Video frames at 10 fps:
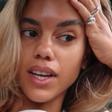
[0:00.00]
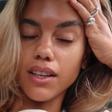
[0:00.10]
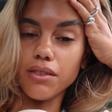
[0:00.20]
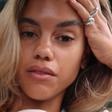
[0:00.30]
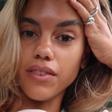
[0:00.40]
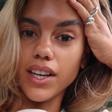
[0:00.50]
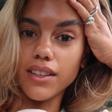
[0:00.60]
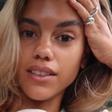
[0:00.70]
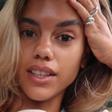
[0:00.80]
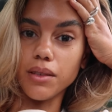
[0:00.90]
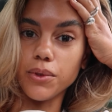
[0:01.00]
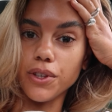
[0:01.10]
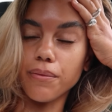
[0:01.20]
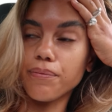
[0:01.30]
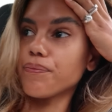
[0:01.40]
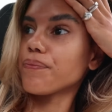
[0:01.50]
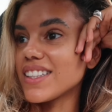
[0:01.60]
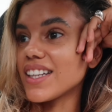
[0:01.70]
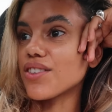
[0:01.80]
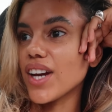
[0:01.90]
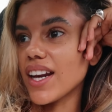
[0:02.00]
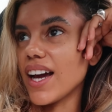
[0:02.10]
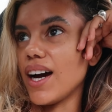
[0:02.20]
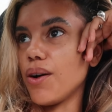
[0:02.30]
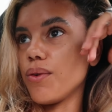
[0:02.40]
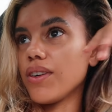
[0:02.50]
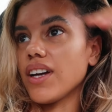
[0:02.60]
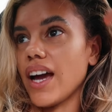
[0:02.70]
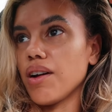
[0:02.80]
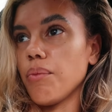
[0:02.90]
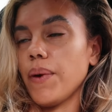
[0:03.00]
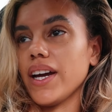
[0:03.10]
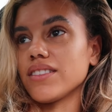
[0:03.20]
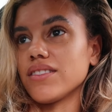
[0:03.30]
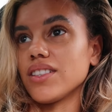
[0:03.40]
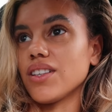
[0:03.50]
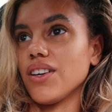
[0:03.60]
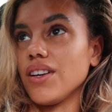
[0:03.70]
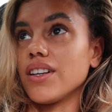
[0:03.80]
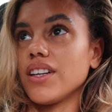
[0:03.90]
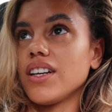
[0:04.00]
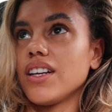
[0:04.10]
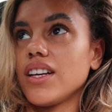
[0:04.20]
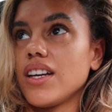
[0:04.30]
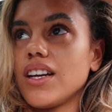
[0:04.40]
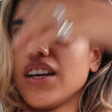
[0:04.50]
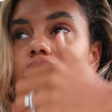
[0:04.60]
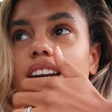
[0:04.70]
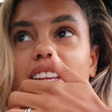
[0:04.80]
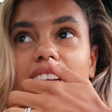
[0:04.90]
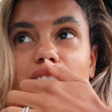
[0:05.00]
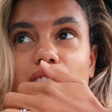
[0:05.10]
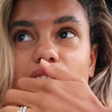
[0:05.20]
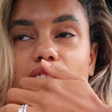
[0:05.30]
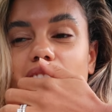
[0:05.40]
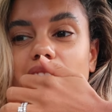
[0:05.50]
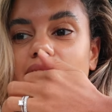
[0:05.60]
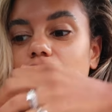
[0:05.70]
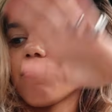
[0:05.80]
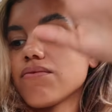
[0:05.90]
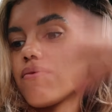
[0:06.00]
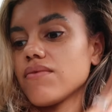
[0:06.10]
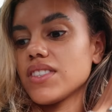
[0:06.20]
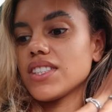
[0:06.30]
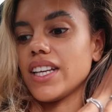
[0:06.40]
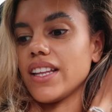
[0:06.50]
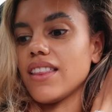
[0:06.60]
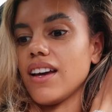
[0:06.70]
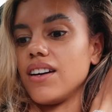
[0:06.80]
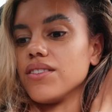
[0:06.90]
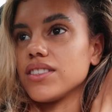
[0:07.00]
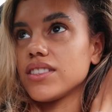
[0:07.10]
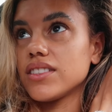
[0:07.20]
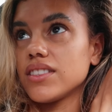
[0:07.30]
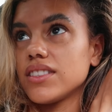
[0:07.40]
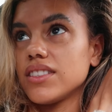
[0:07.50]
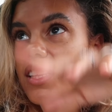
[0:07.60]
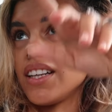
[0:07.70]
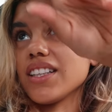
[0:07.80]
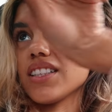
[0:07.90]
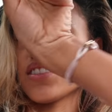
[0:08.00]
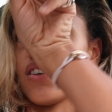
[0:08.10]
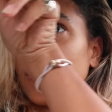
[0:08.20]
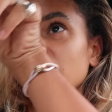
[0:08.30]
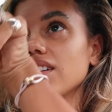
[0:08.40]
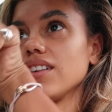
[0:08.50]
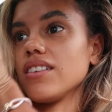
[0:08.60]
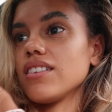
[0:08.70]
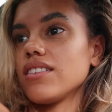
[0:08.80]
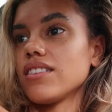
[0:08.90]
I couldn't find her anymore. And then right now, I got back into the car and I just sat down and I saw the,